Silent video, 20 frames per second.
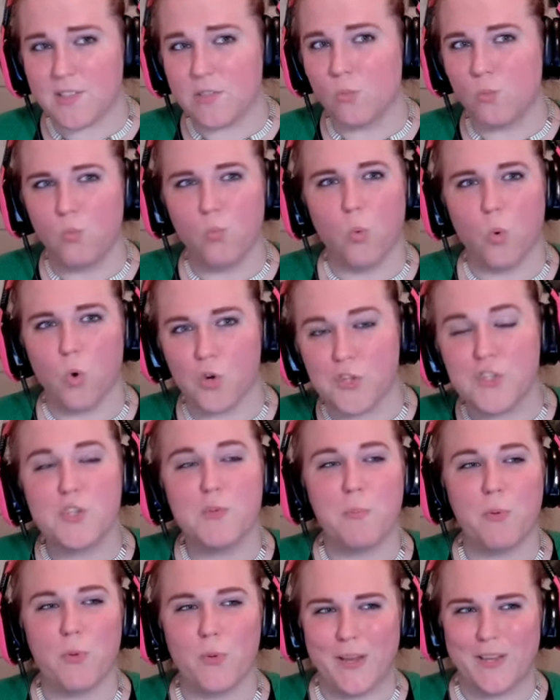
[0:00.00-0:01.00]
is the
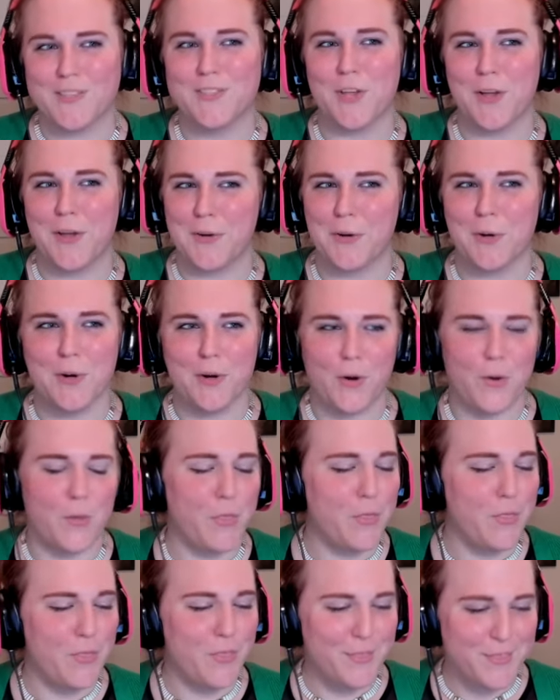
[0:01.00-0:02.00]
worst place on
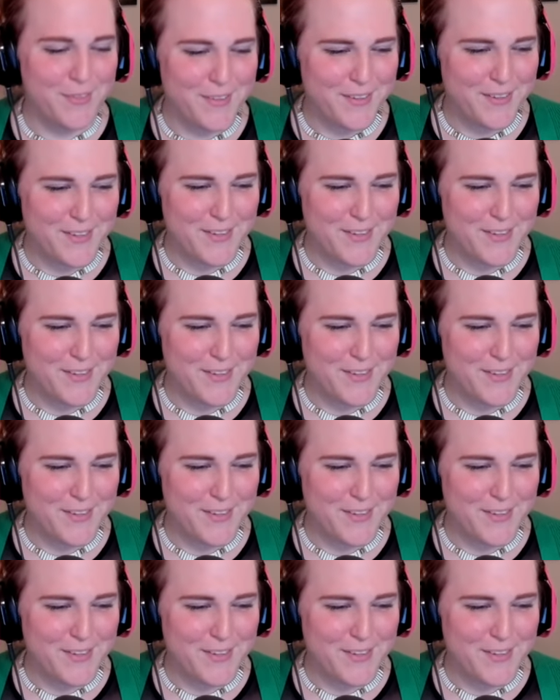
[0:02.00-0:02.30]
earth.